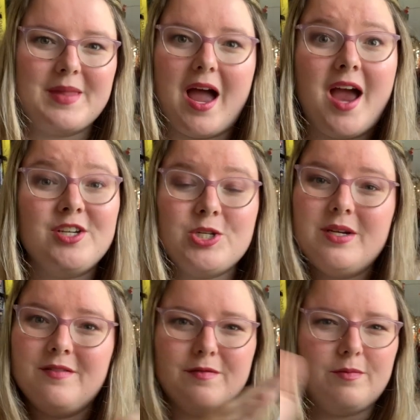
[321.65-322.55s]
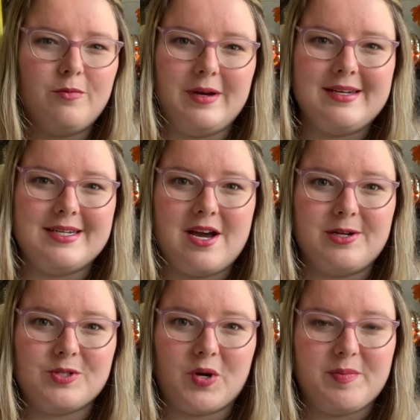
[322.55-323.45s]
I should have written down a
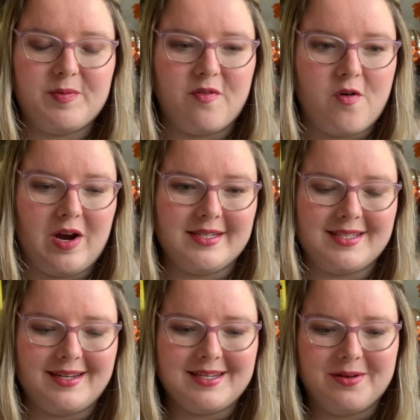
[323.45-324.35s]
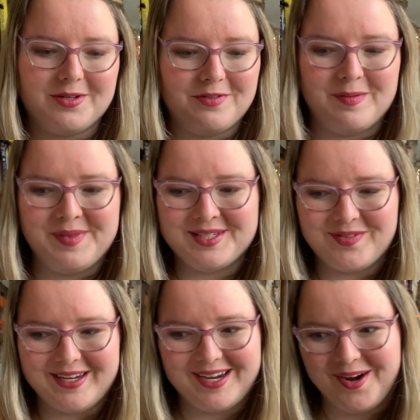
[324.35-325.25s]
script before I sat down to film this
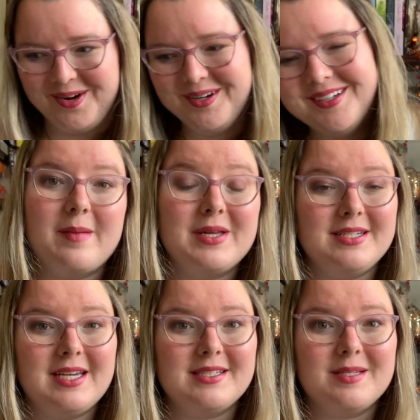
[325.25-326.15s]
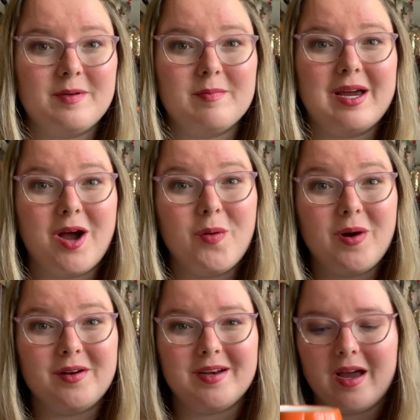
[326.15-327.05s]
video. I'm going to take a sip of my hot
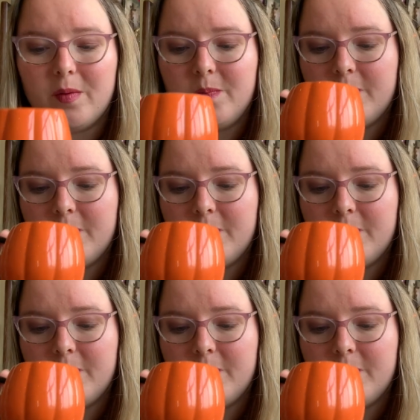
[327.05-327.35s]
water now.